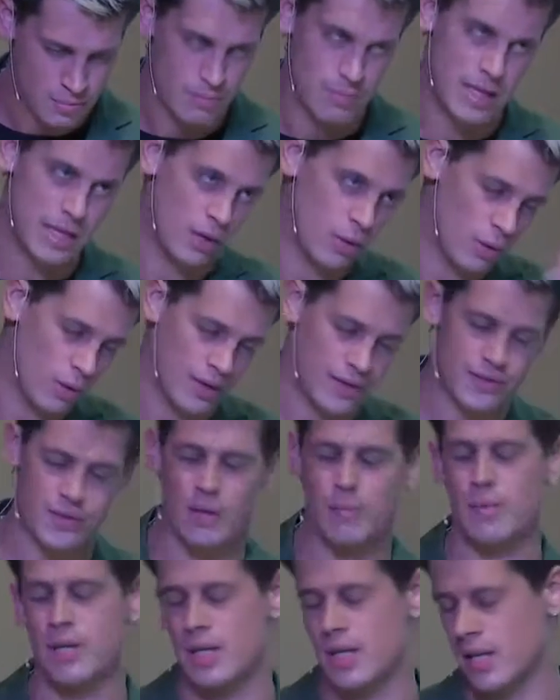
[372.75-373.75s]
me calling
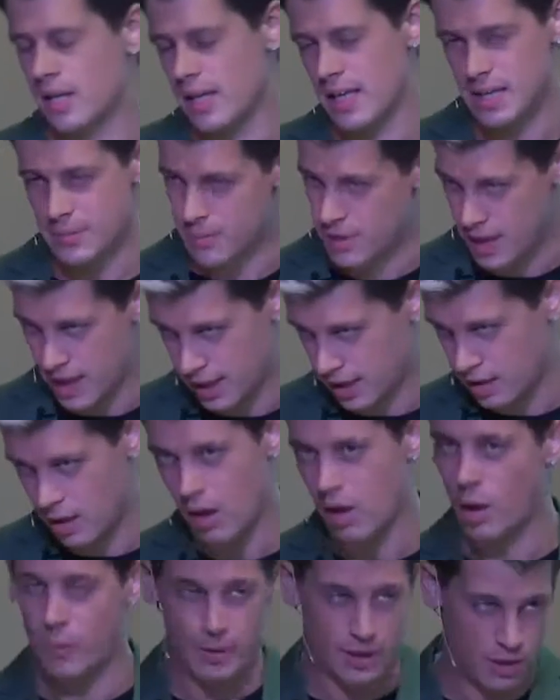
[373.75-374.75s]
somebody a lesbianic
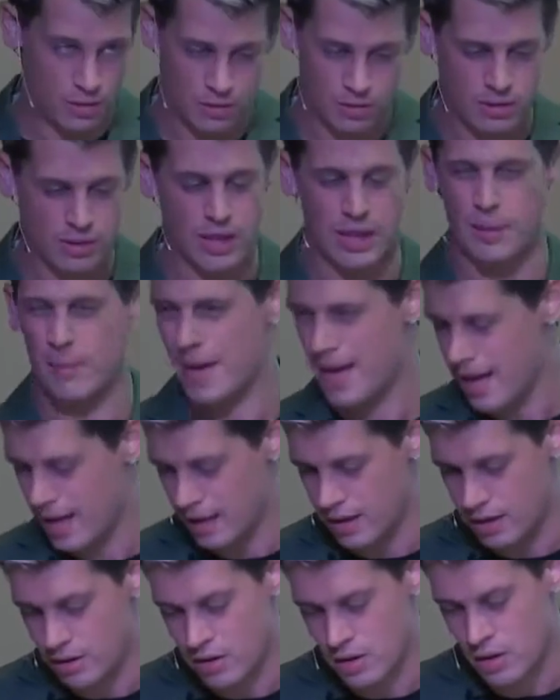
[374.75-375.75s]
harpy who looks like a
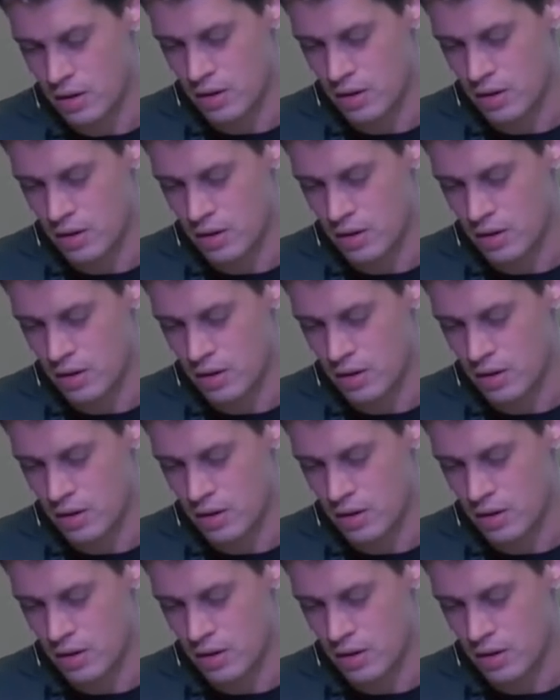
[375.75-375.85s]
man,